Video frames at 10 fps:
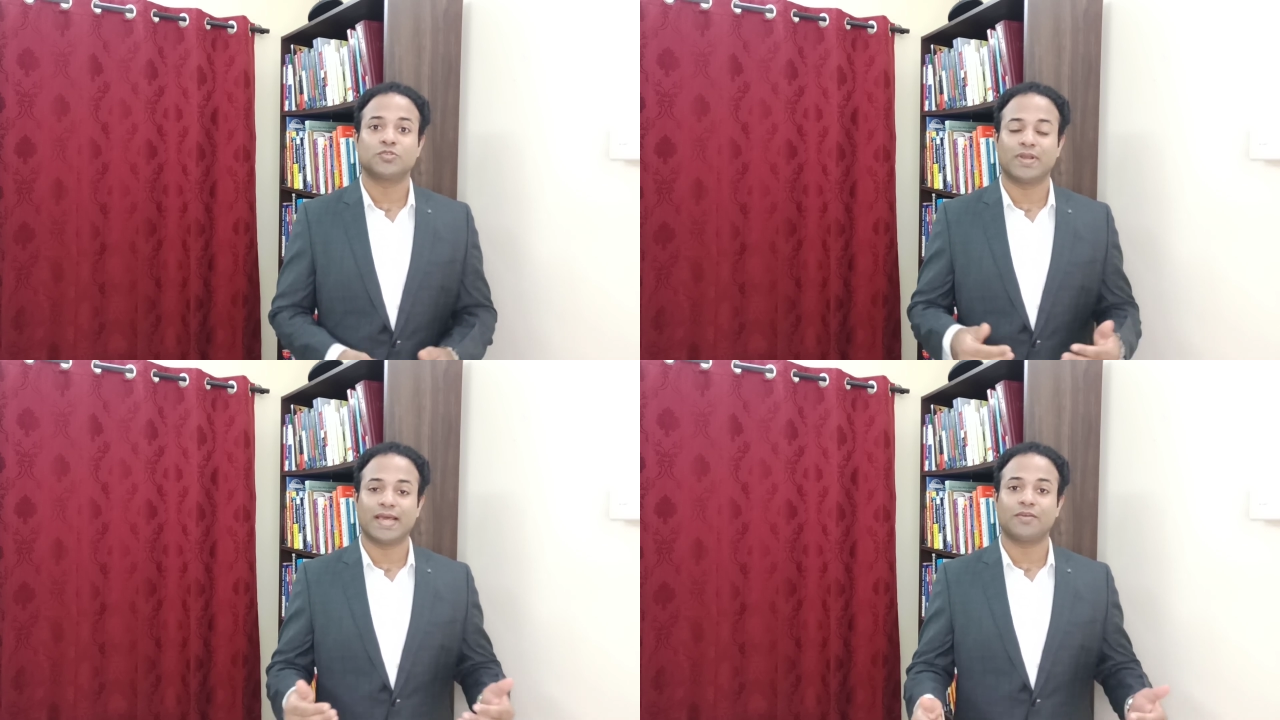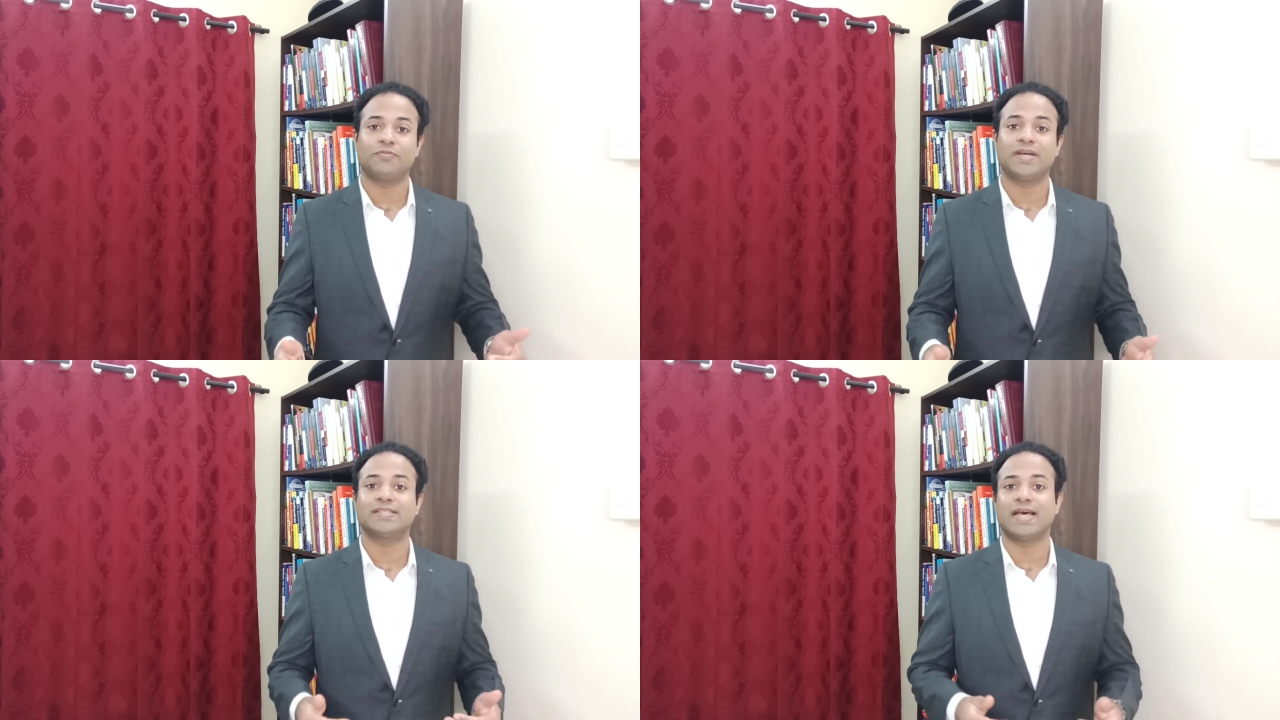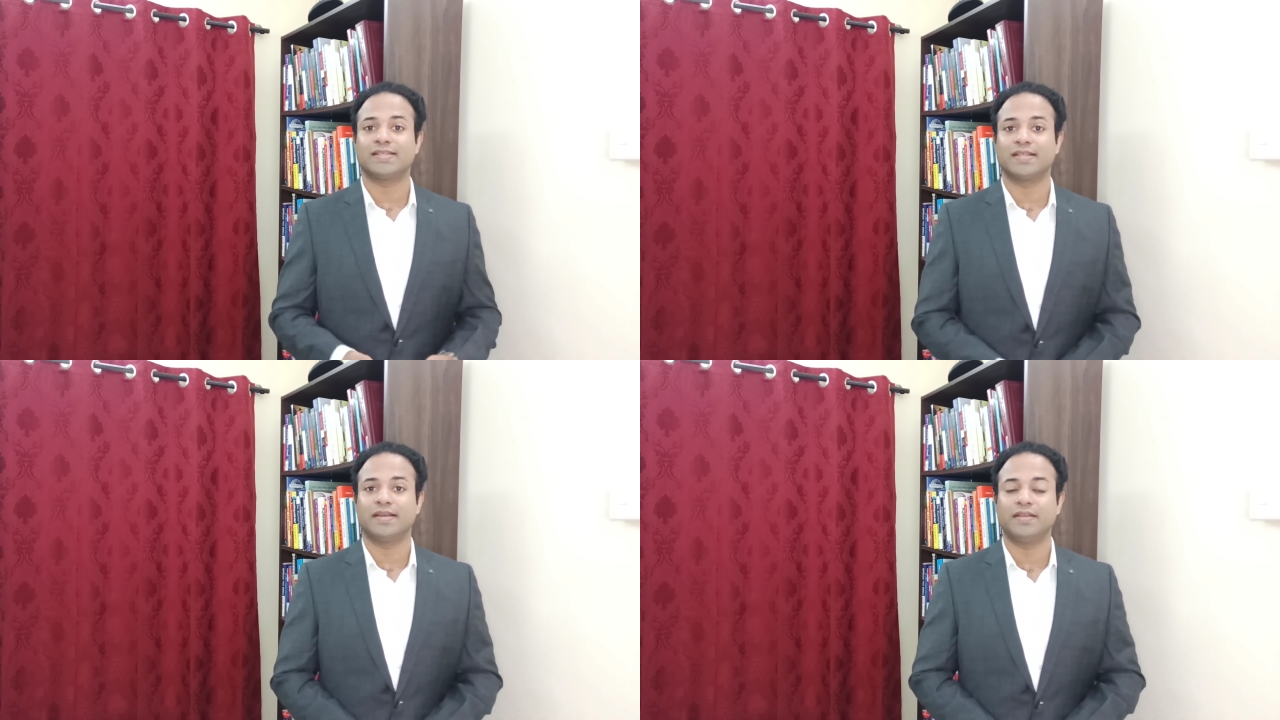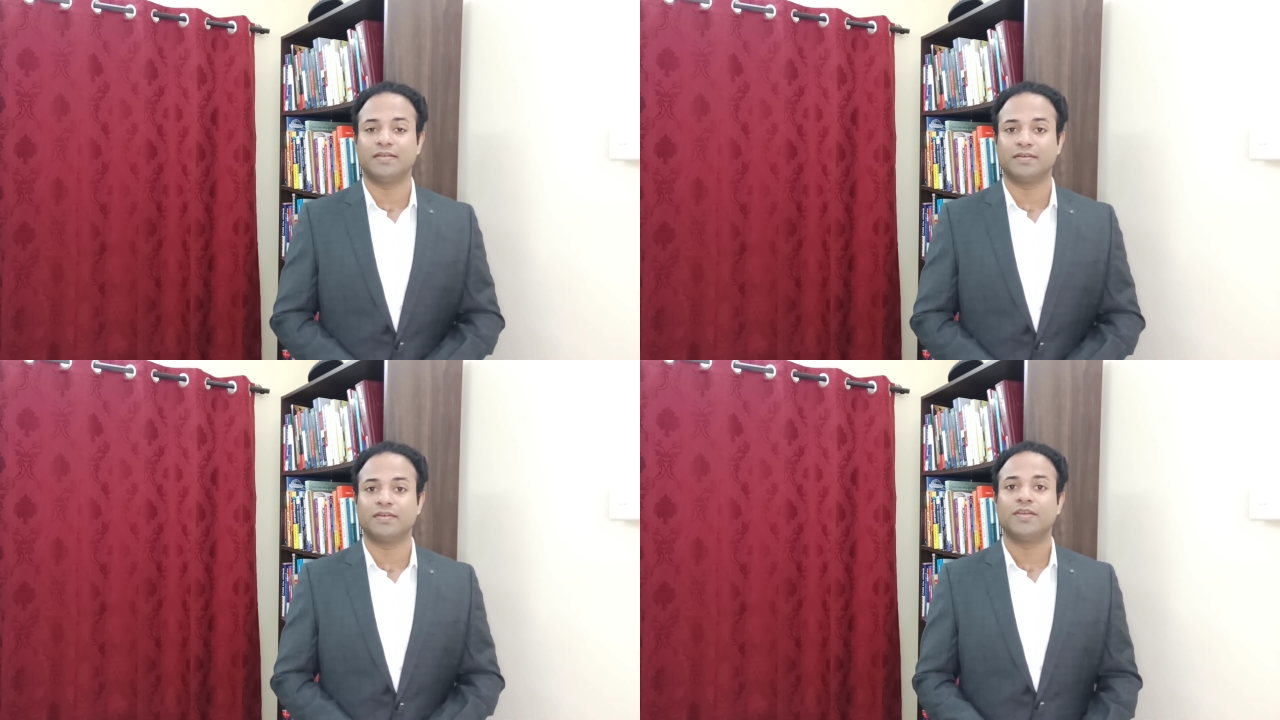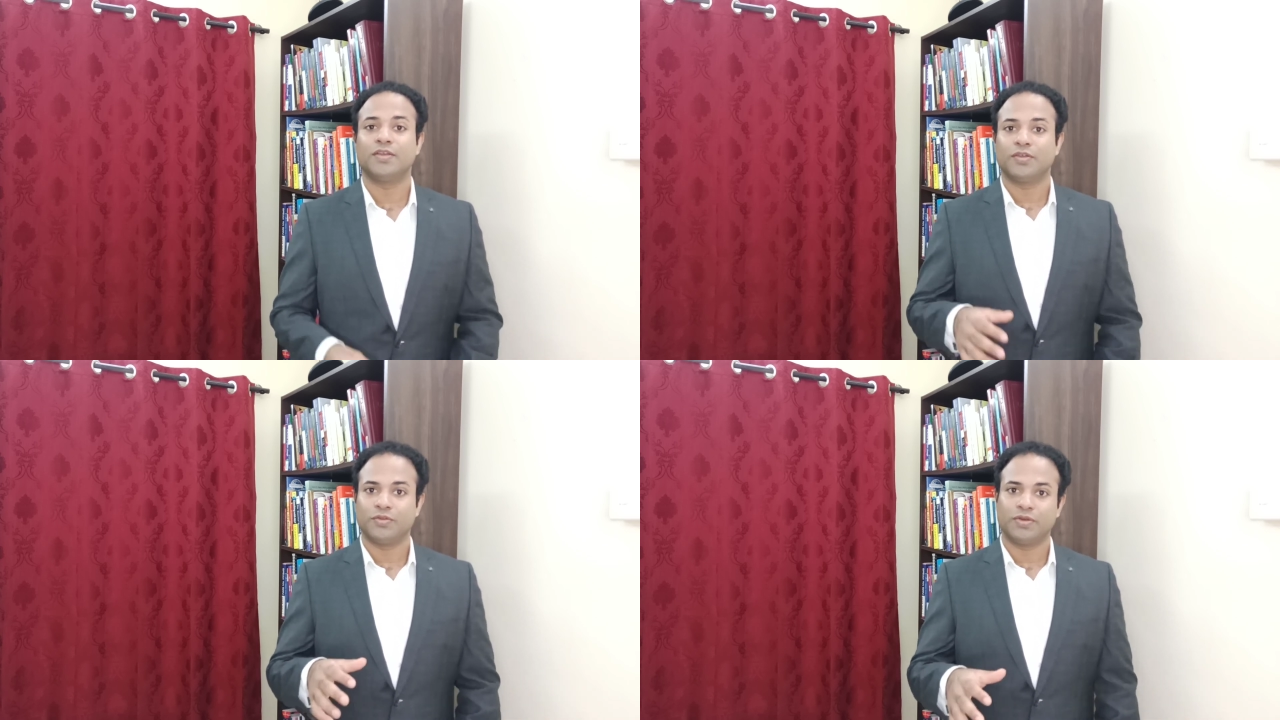So likewise, as a leader,
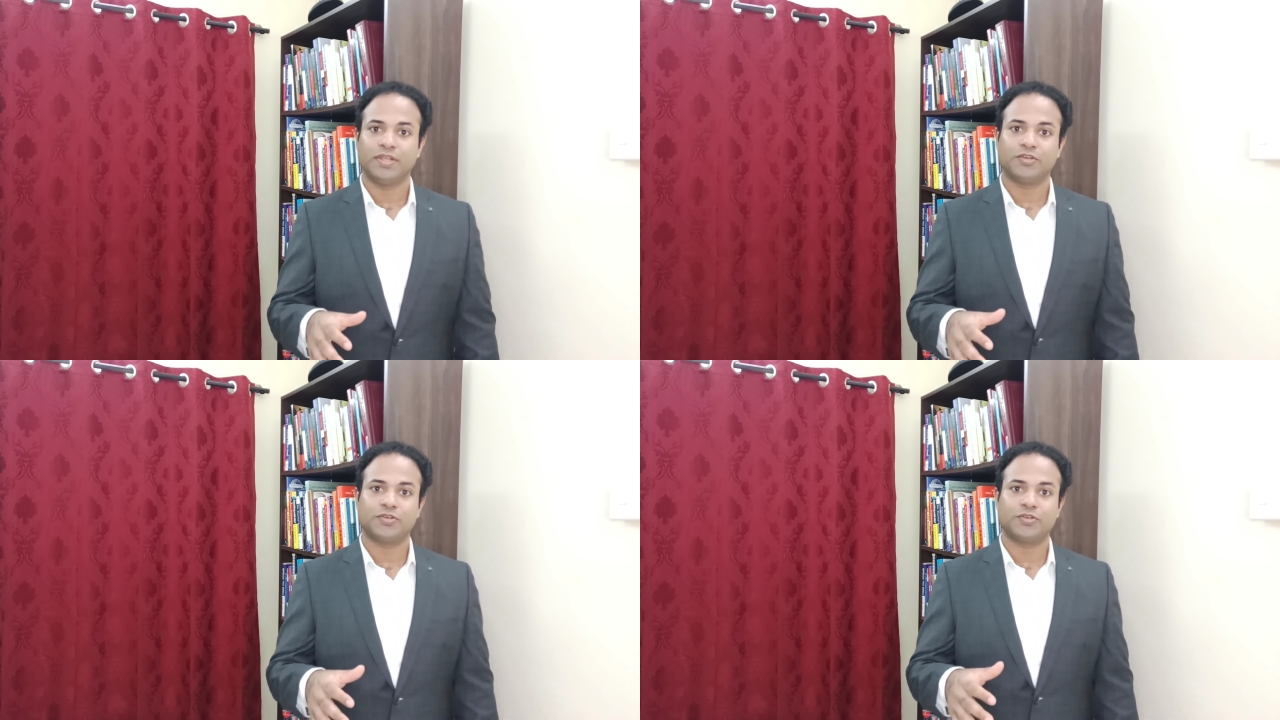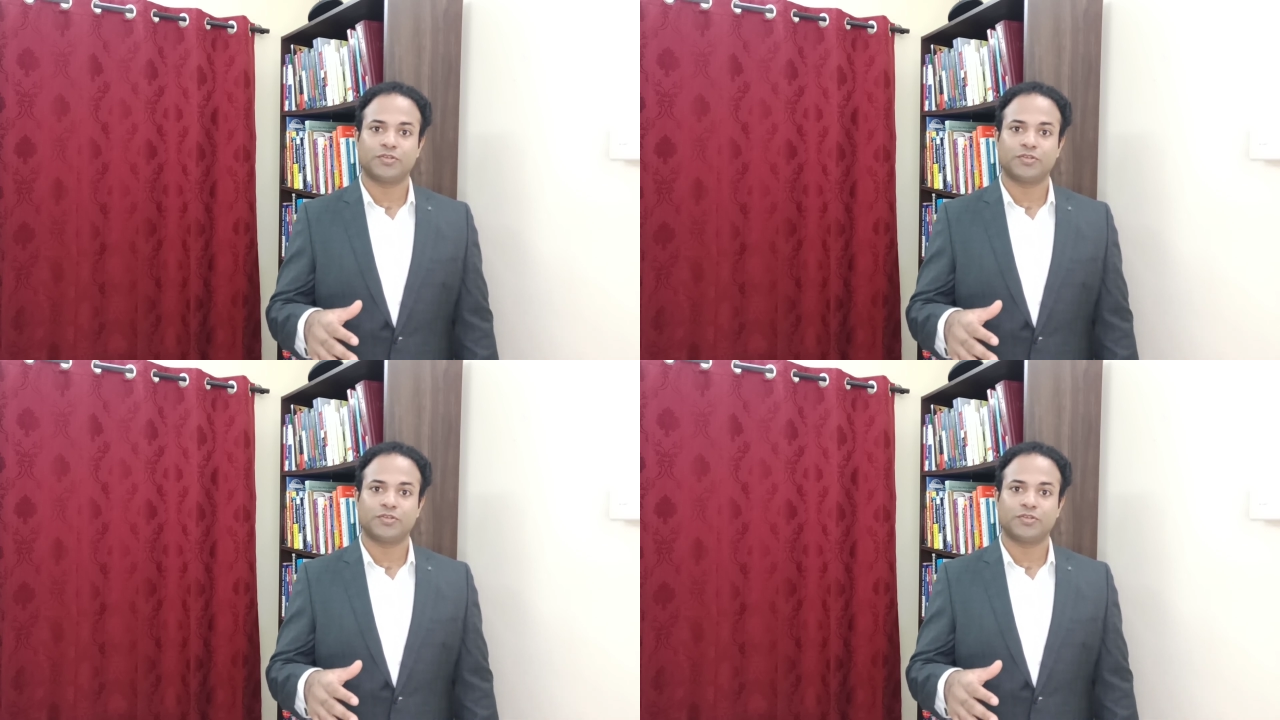you